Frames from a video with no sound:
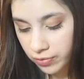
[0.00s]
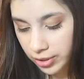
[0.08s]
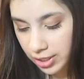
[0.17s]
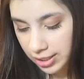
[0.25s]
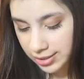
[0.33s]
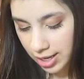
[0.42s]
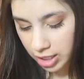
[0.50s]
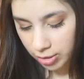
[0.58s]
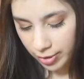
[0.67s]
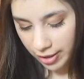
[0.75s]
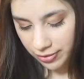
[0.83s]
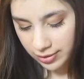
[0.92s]
really excited
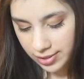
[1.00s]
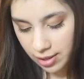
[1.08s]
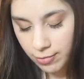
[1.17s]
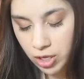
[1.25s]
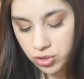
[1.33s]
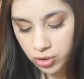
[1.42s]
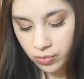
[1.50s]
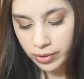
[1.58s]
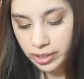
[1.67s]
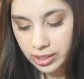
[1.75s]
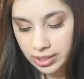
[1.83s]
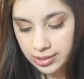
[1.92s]
about this. I'm not sure
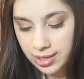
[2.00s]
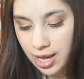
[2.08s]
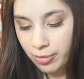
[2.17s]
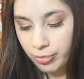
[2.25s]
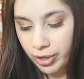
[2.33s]
what it is yet,